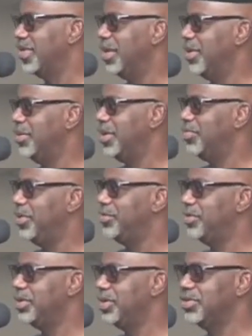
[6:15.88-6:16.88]
our
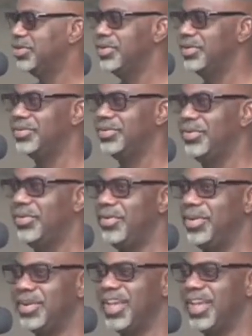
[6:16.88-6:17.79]
population is growing